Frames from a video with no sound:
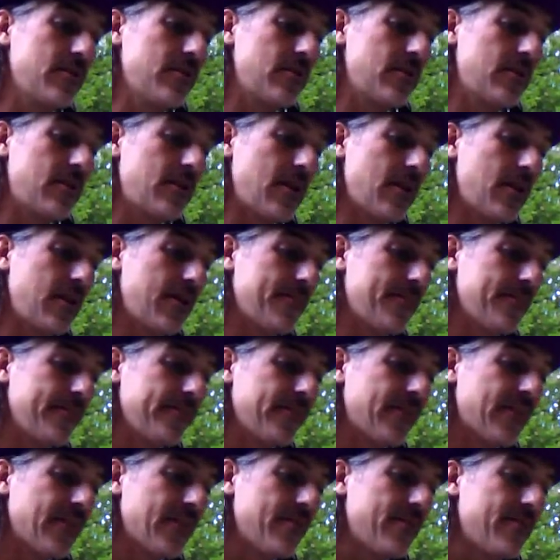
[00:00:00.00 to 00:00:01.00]
Okay.
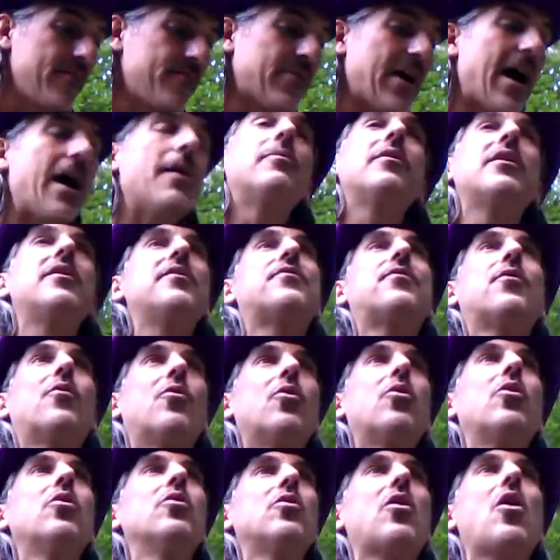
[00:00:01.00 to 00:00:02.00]
And probably
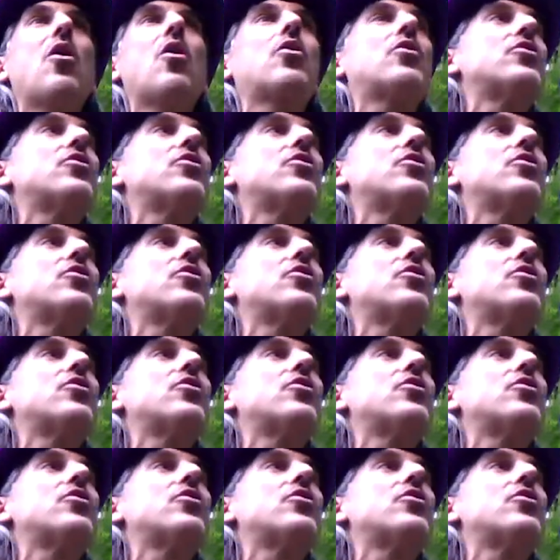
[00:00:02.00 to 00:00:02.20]
for longer